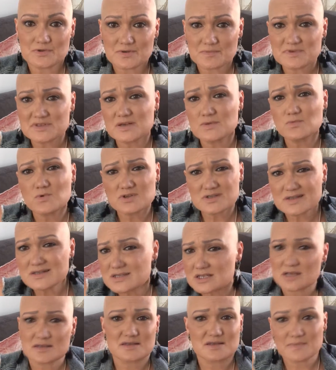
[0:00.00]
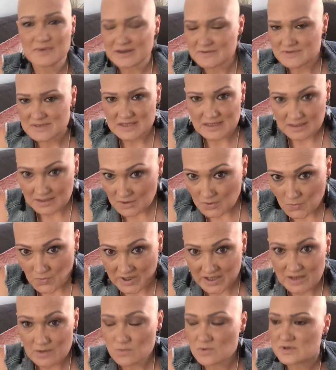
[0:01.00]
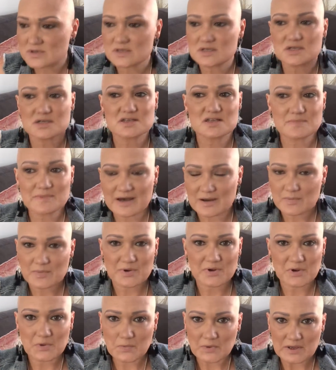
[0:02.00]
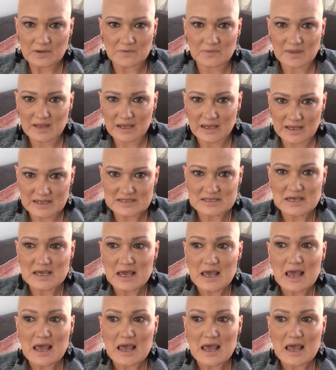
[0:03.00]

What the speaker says: them. Because it wasn't just about selling a wig, it wasn't just about putting a wig on the head.